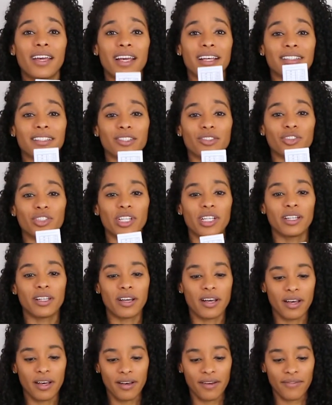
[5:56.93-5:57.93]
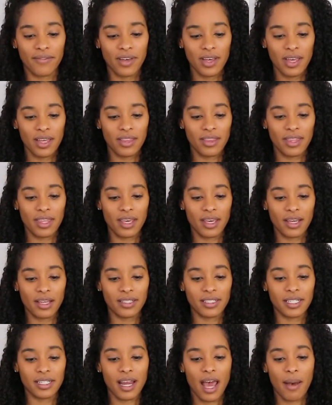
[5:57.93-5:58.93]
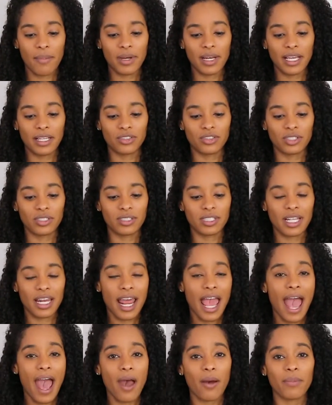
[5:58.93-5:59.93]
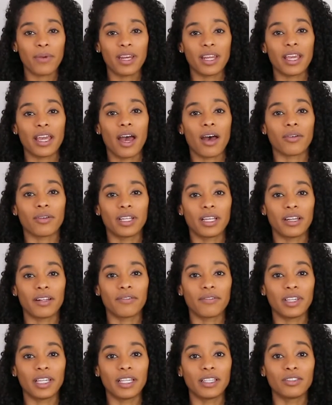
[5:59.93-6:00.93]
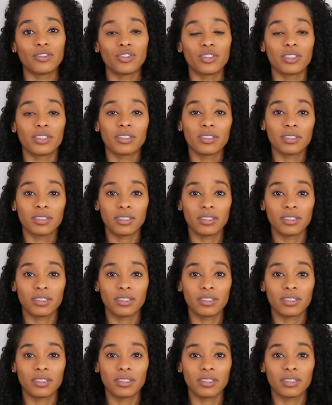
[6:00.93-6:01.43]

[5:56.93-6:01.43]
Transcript: It's a sheet of the denominations and how many I'll need of each